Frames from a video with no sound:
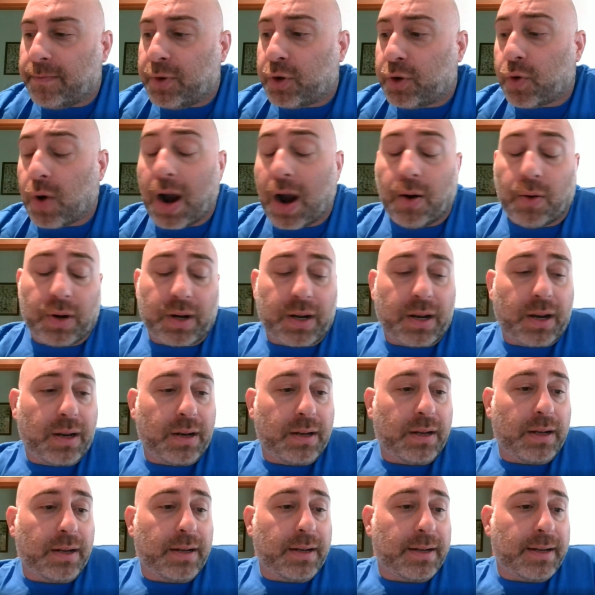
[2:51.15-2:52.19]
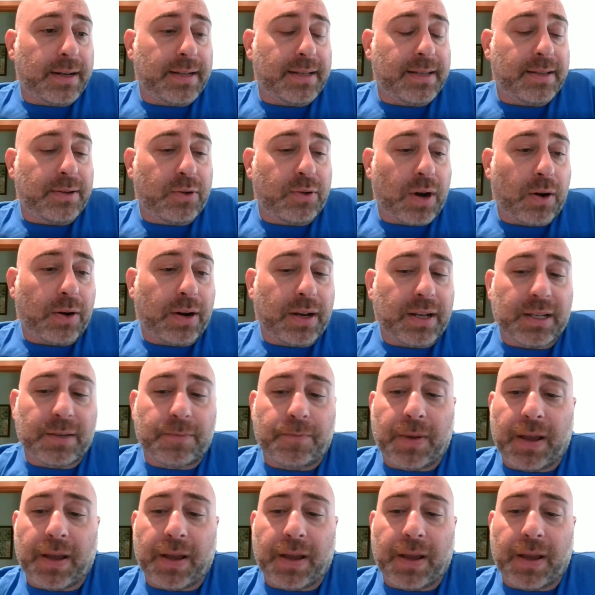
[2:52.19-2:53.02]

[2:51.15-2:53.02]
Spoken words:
drought has